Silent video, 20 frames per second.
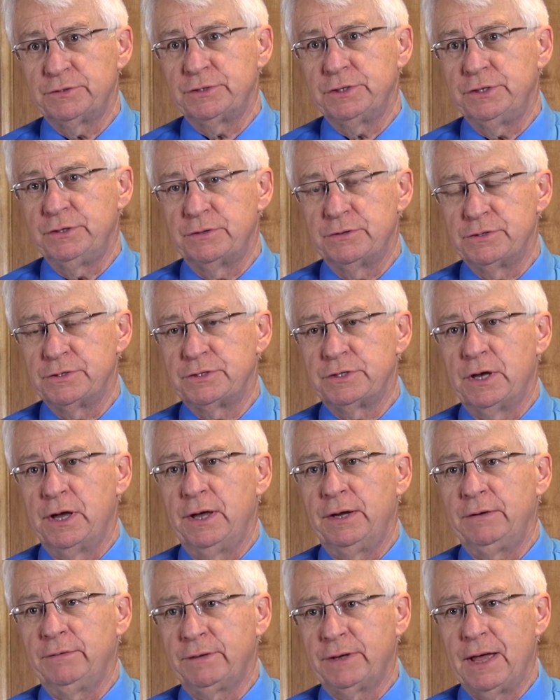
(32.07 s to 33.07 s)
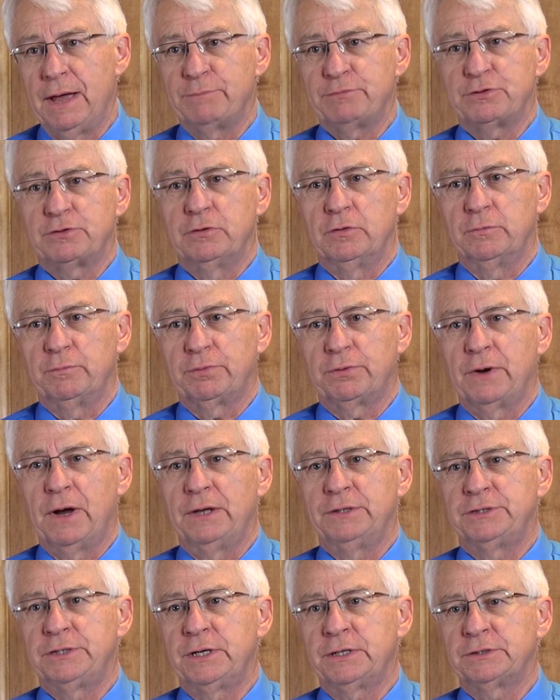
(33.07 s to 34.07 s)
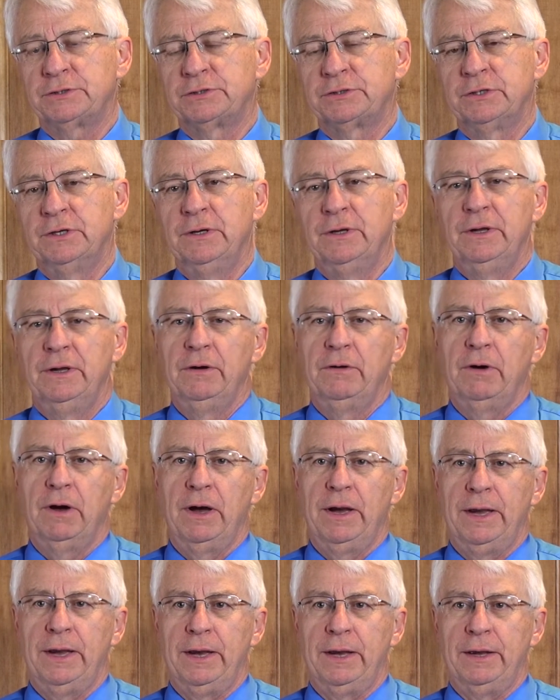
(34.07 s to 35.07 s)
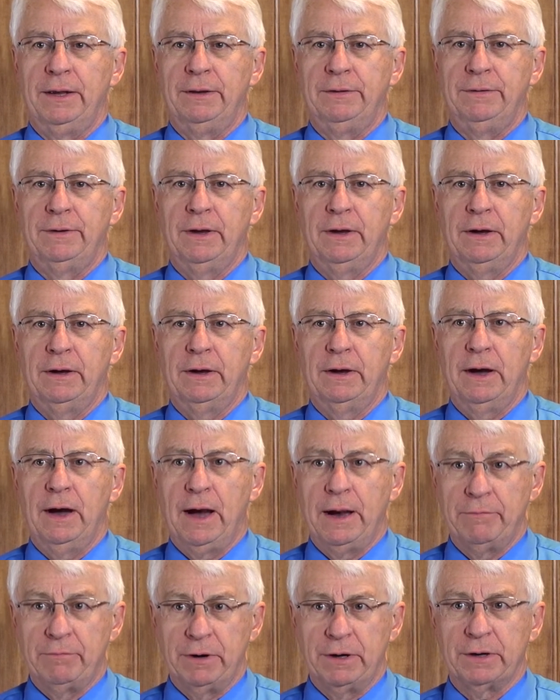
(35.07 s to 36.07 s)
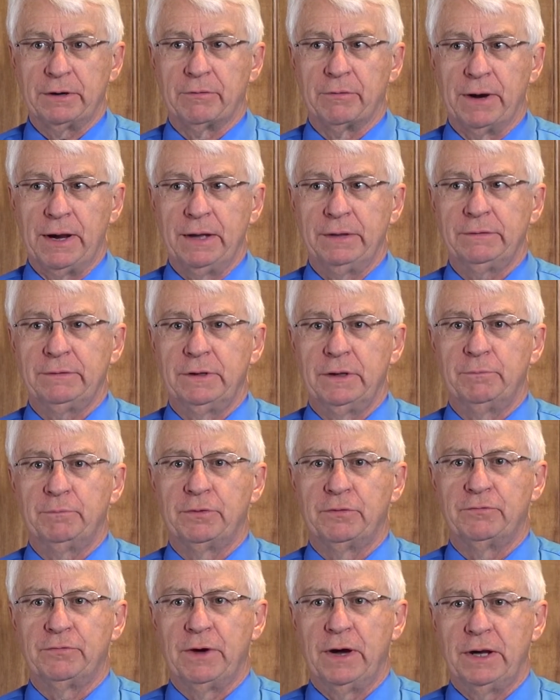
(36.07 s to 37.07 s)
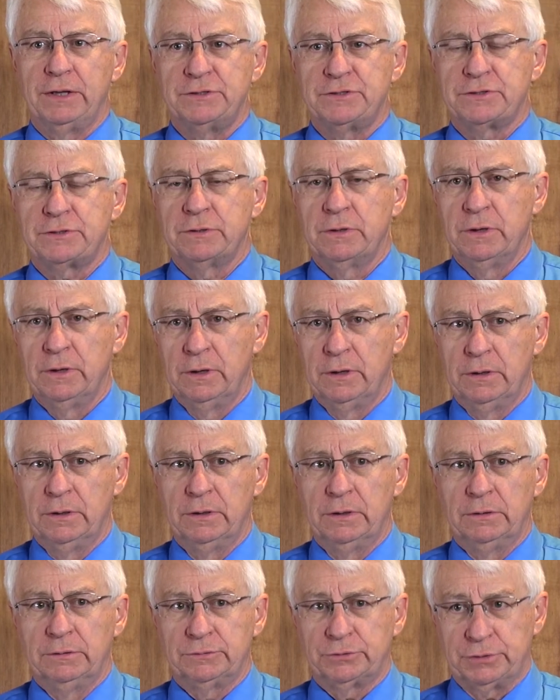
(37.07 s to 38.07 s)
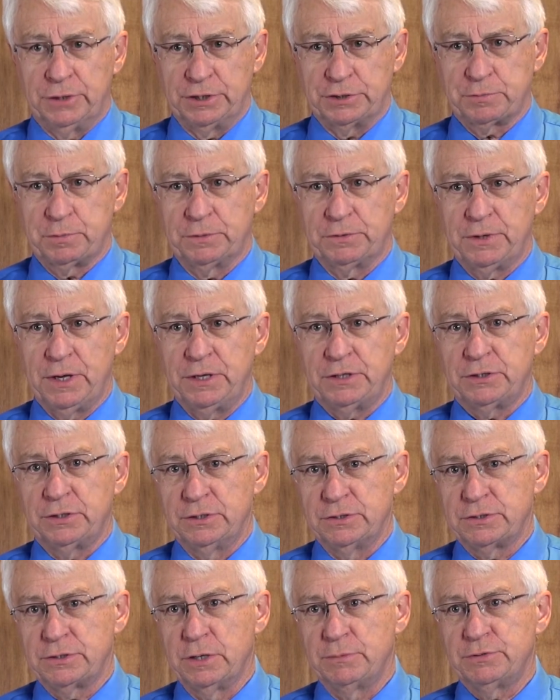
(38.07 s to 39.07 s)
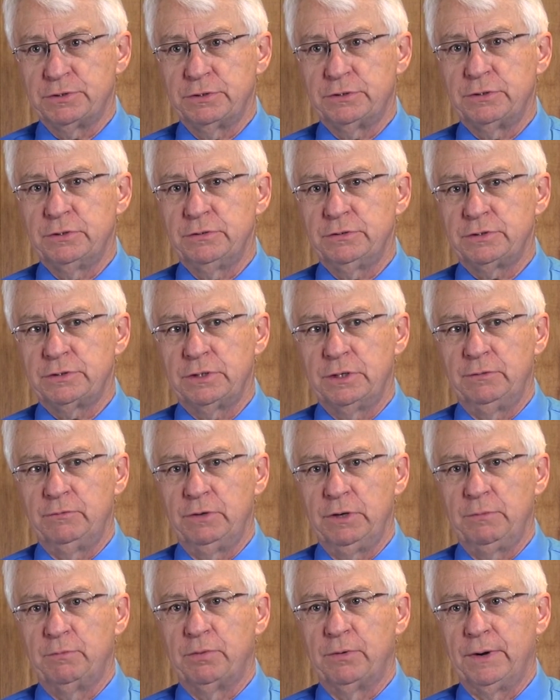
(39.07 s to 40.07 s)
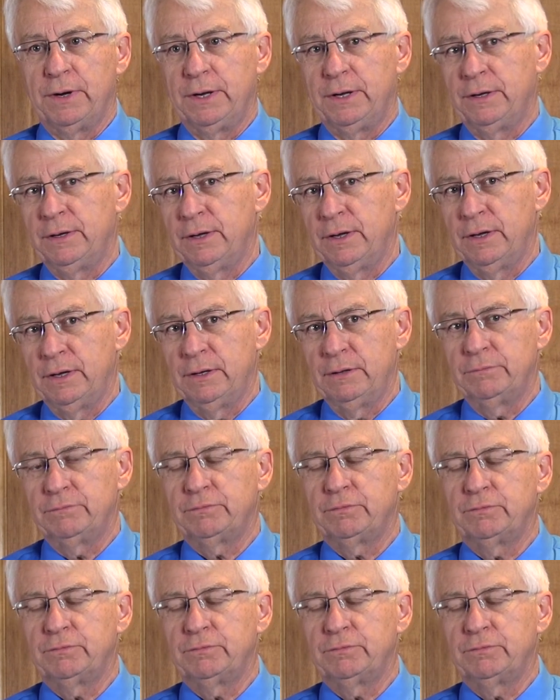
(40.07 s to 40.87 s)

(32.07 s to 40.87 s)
senior design capstone projects. And uh, I write a grant that provides transportation and substitutes, and we bring uh,